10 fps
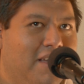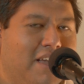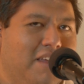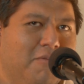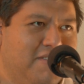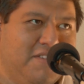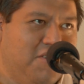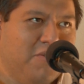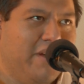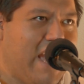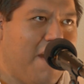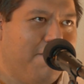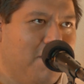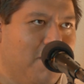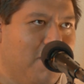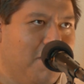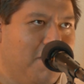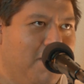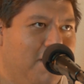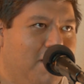And he wants to destroy half the
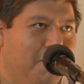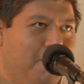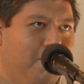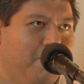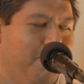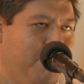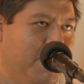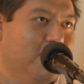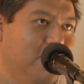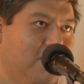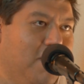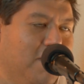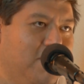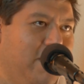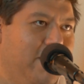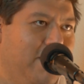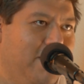Earth because of Darkseid.